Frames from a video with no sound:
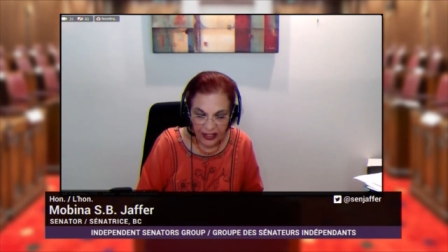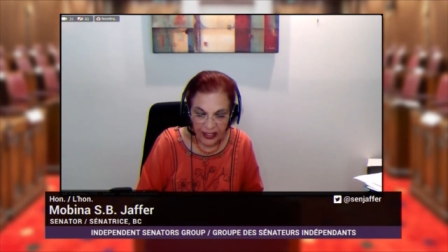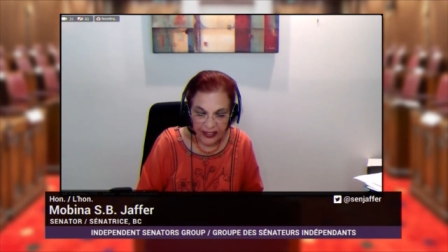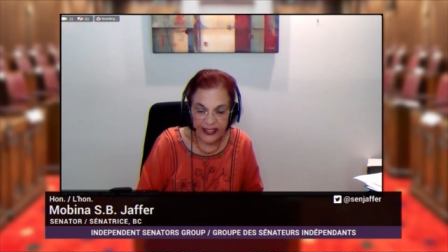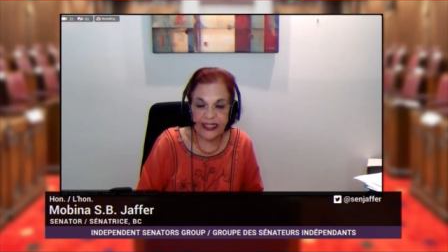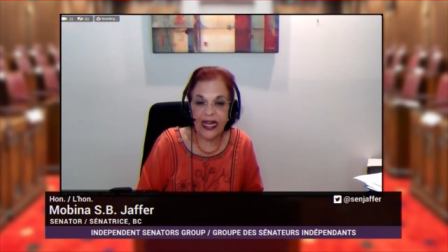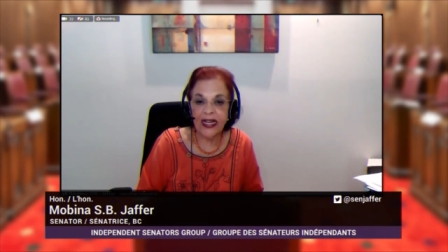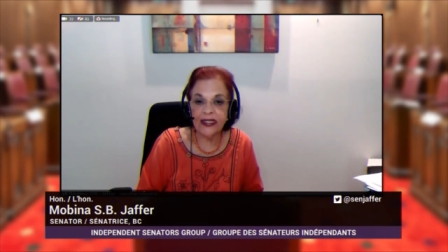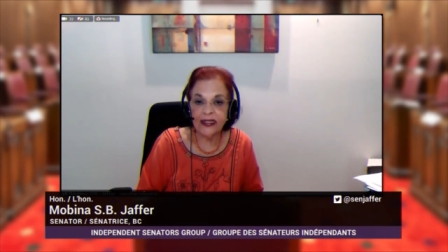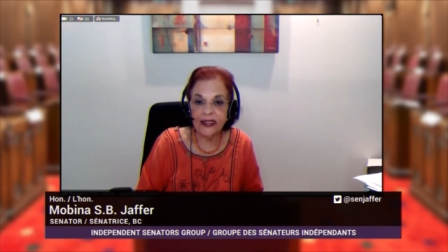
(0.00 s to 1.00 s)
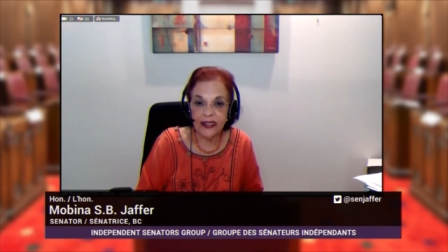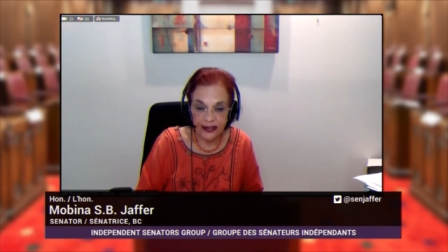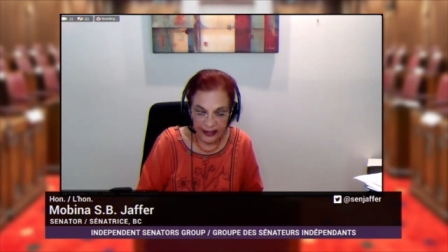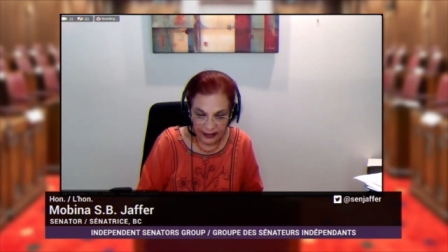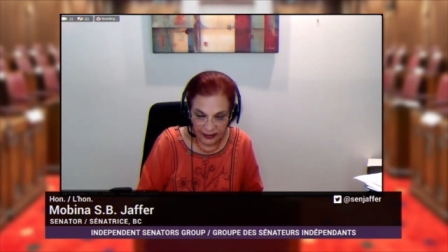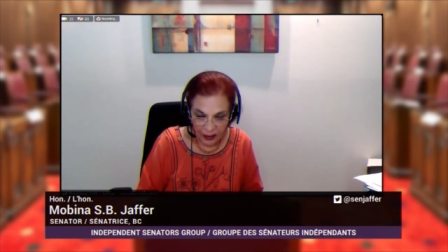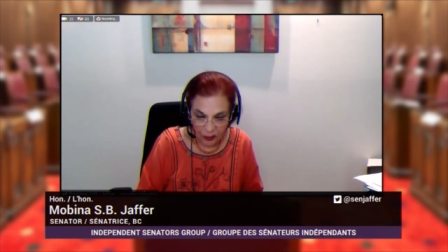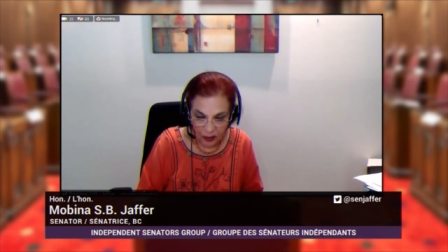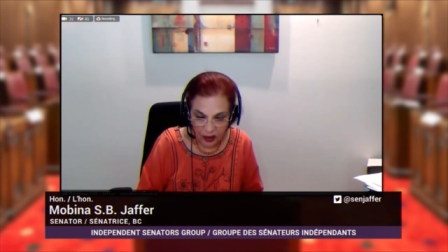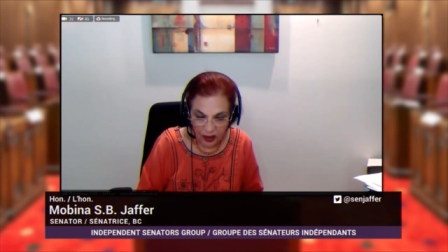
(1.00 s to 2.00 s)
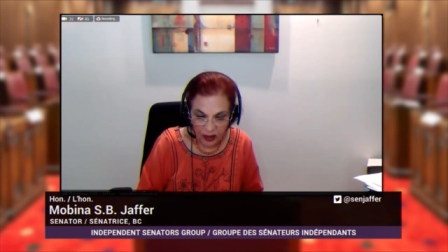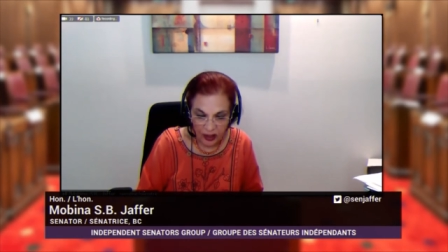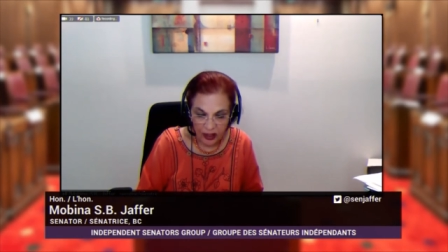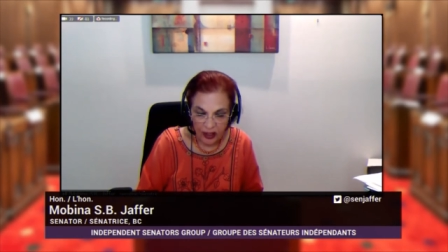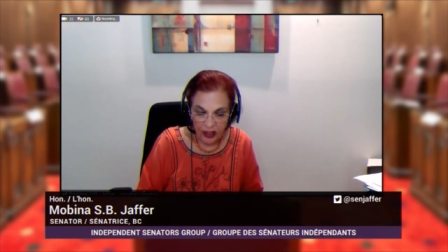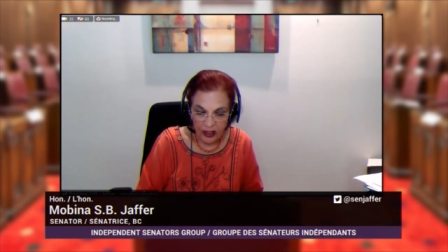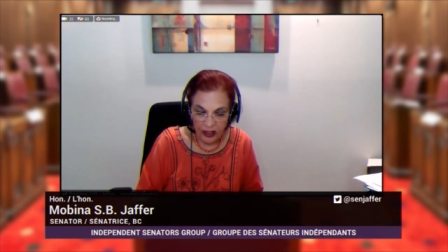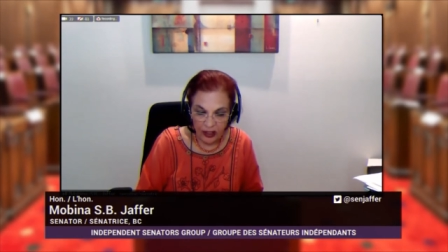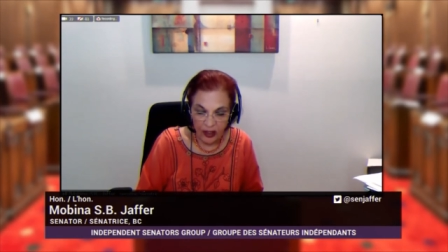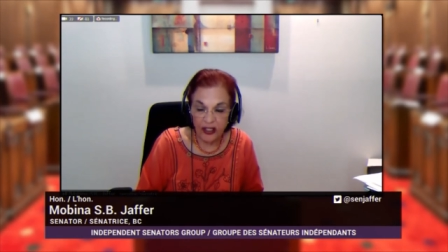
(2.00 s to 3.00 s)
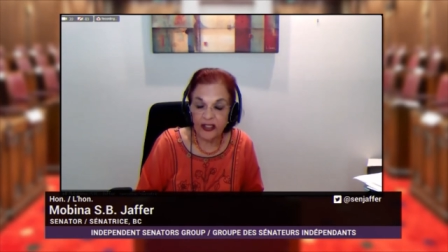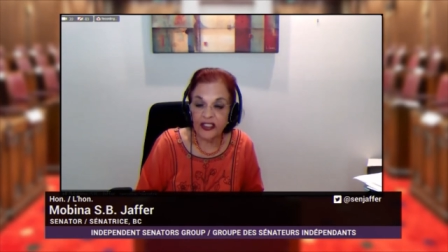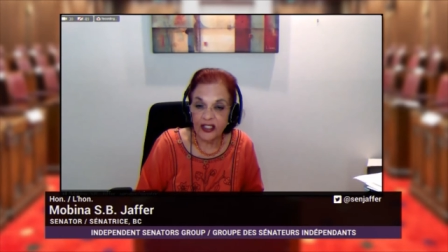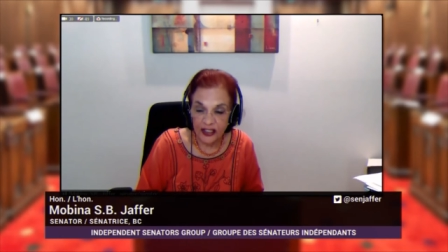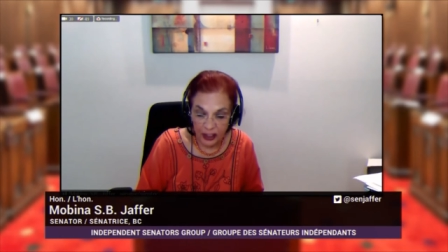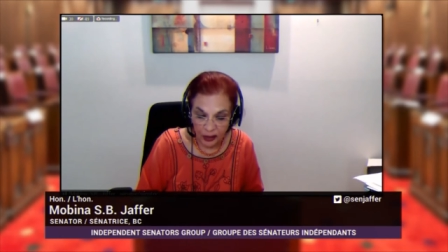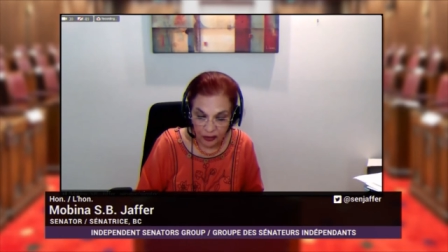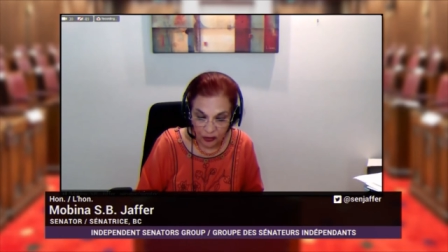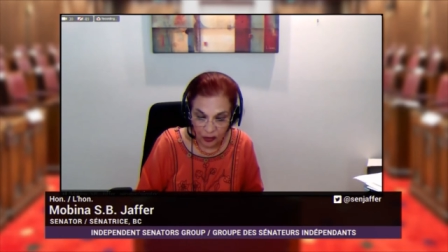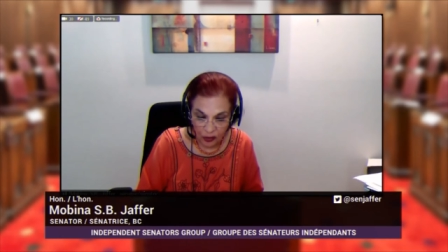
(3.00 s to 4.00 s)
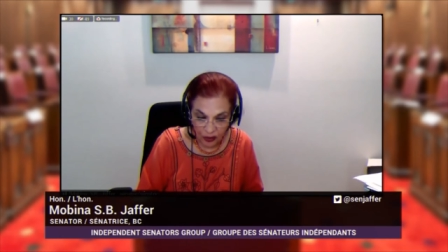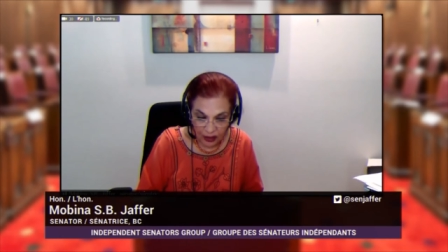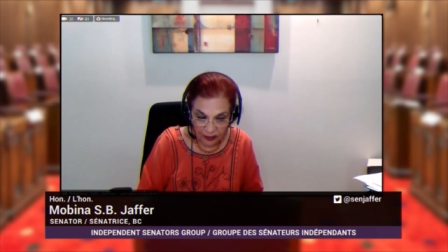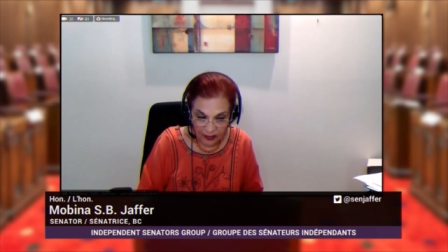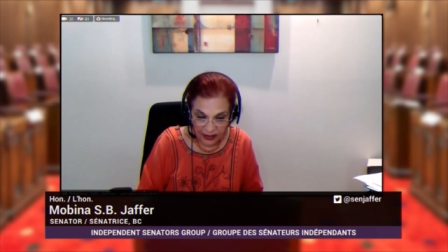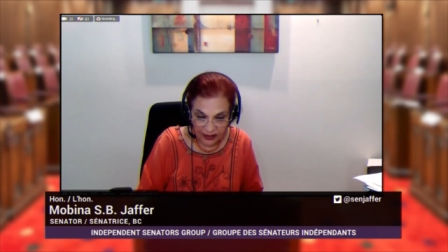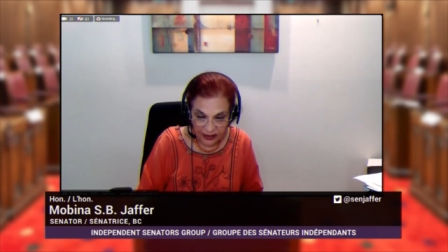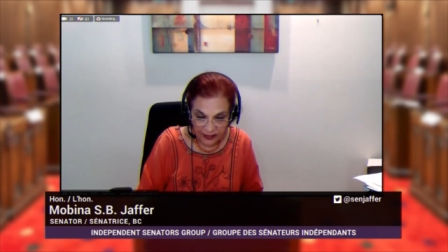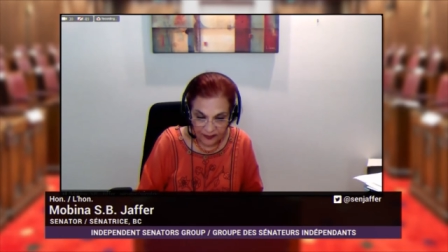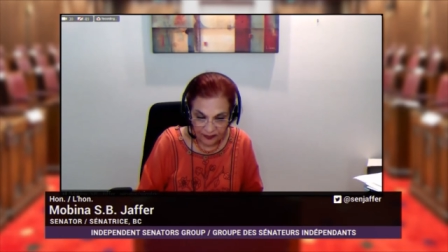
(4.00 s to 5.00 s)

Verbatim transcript: a sign that they were uh, death row inmates.